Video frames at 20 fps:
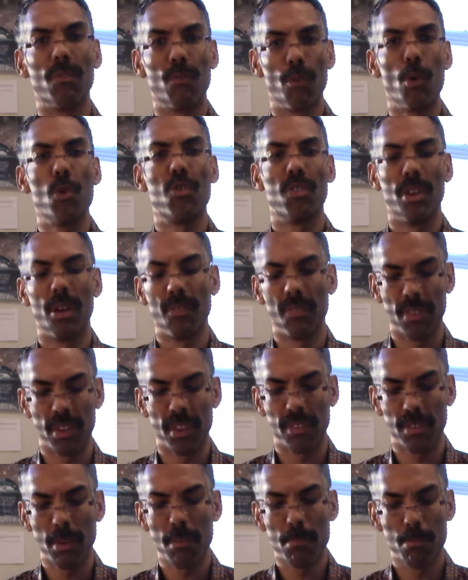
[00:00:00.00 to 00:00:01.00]
version of
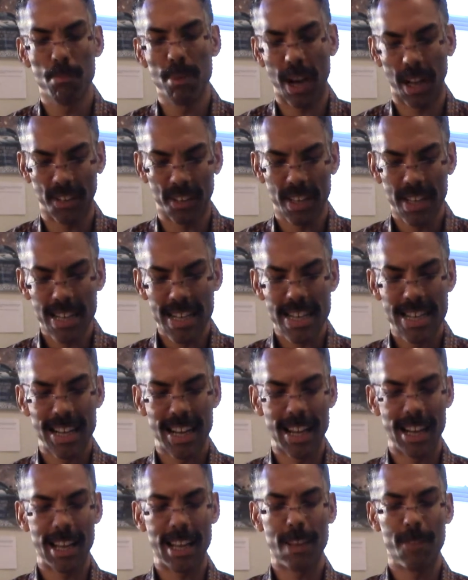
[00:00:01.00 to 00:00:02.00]
this, but
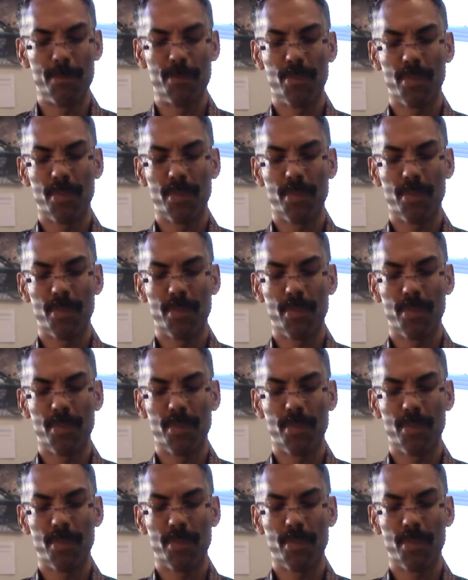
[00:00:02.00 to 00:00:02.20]
uh,